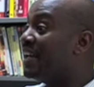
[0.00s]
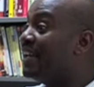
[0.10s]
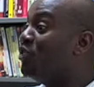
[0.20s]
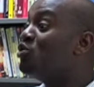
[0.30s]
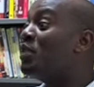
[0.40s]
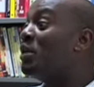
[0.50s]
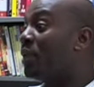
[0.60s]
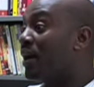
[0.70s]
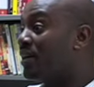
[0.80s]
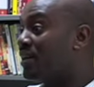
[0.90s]
a
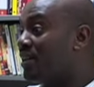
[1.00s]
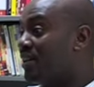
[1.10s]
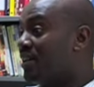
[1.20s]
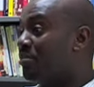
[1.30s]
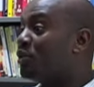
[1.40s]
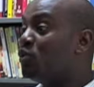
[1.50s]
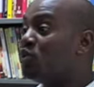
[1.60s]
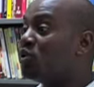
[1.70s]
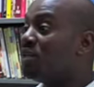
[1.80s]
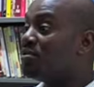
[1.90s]
newspaper, but we did
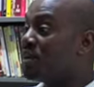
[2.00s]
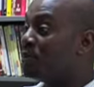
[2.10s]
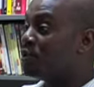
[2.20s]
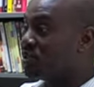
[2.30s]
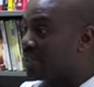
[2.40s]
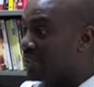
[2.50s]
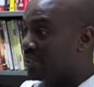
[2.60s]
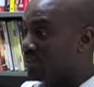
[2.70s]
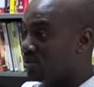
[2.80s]
not have capital to start it.